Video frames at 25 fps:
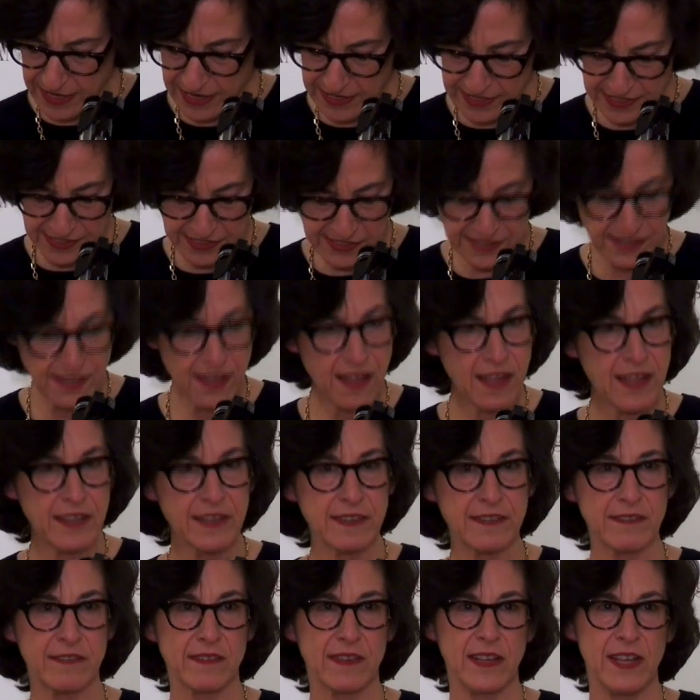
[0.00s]
and is
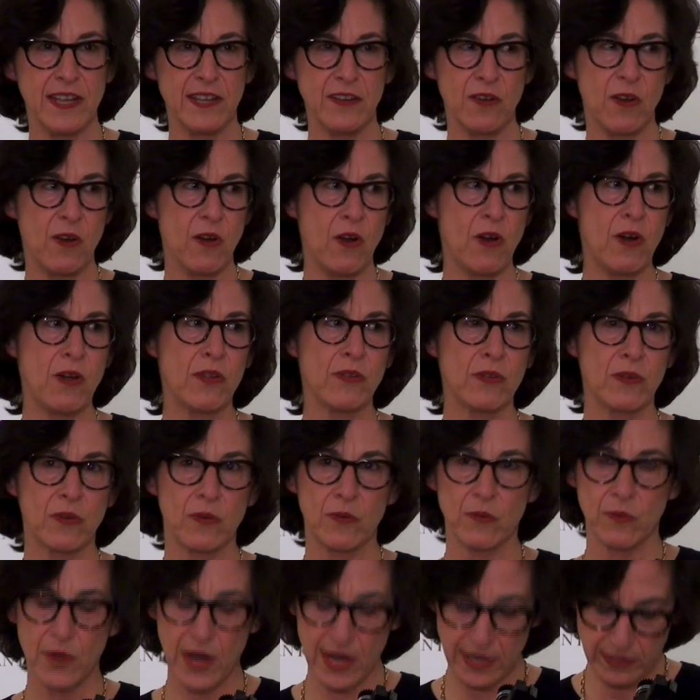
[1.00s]
not at all
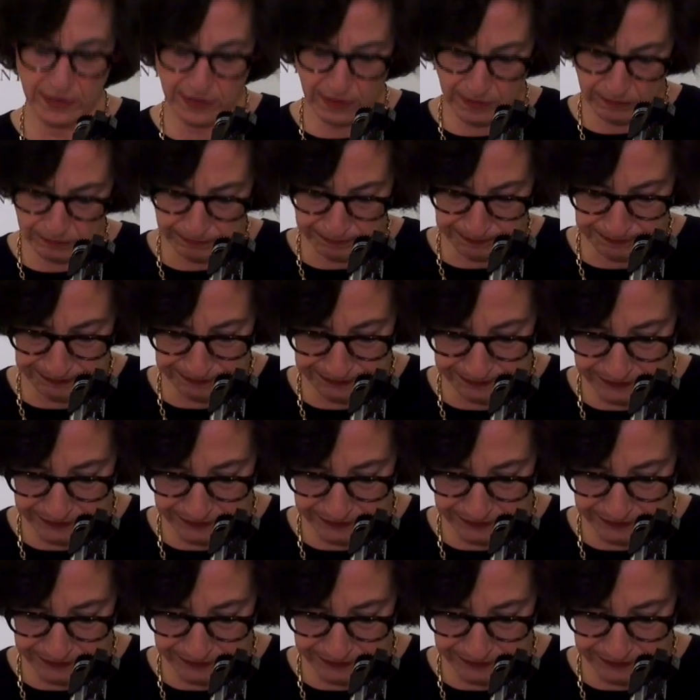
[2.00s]
random.